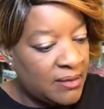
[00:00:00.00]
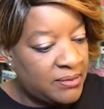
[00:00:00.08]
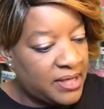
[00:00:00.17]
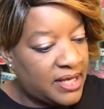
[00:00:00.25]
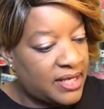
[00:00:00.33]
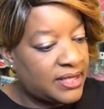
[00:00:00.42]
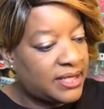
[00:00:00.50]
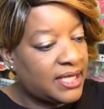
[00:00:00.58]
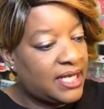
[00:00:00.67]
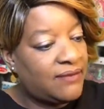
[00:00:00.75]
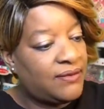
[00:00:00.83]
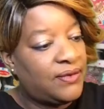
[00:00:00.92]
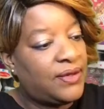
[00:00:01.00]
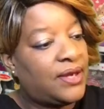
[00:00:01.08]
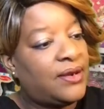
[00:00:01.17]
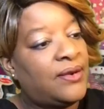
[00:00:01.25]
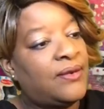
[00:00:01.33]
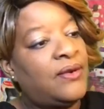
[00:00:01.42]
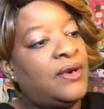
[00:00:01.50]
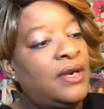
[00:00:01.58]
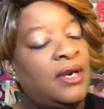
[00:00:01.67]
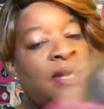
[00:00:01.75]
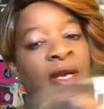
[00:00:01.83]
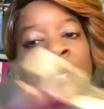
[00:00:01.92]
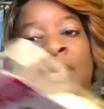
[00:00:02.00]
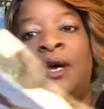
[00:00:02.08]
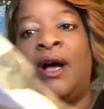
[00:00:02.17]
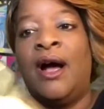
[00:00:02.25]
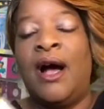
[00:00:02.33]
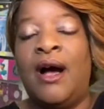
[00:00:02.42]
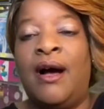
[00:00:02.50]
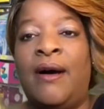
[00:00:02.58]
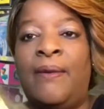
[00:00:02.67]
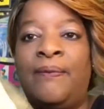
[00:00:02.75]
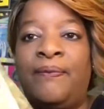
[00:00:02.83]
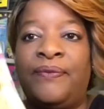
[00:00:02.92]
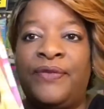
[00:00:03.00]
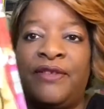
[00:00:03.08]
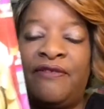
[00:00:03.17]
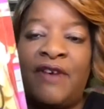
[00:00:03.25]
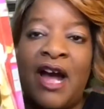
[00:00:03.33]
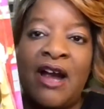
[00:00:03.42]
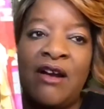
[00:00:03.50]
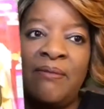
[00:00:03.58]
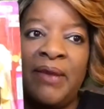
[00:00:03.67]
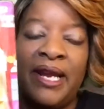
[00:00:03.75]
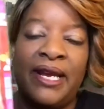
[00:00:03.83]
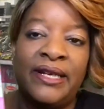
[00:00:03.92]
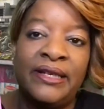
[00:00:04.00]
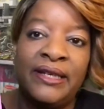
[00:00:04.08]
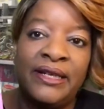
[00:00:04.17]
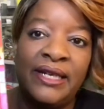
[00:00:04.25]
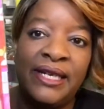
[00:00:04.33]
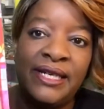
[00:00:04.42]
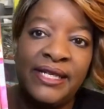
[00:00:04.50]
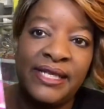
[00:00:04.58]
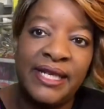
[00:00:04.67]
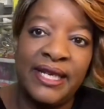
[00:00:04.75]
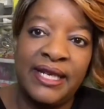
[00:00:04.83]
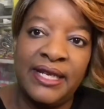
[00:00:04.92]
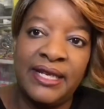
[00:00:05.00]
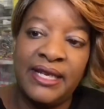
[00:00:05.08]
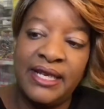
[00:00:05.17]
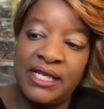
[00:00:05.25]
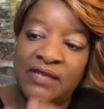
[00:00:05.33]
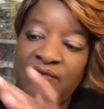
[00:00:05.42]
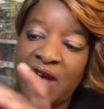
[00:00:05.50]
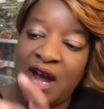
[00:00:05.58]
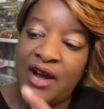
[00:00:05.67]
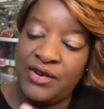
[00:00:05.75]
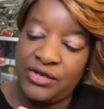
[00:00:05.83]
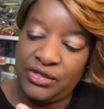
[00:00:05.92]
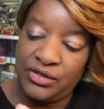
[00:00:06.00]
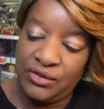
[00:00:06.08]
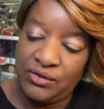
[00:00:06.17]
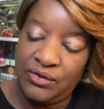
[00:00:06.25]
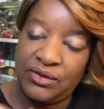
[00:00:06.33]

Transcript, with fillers: Because even though um, the fireman is in his fire suit.